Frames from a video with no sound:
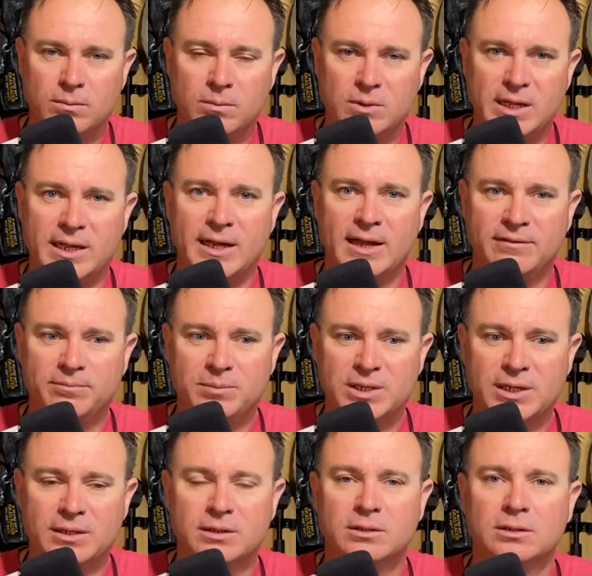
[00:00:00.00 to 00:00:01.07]
they have
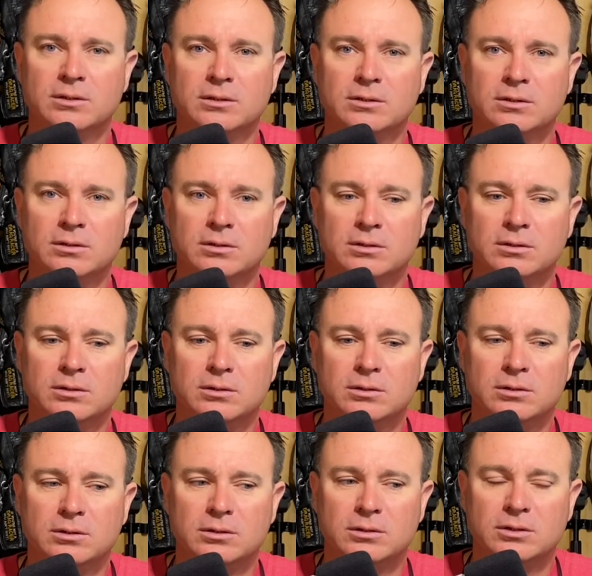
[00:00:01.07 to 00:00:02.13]
been
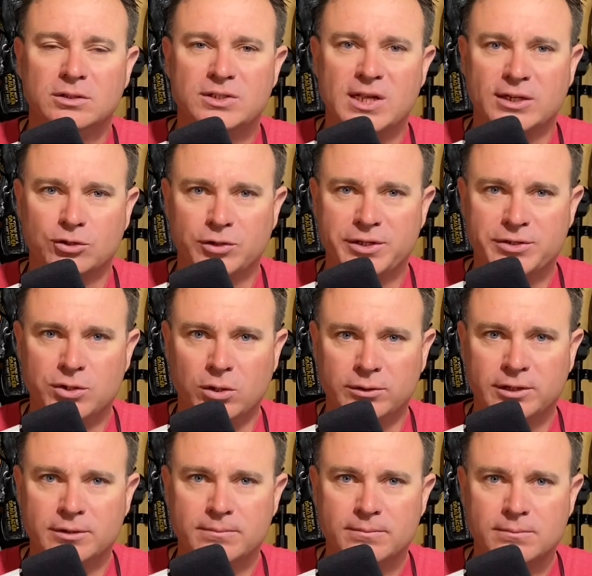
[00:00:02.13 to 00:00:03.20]
sexually assaulted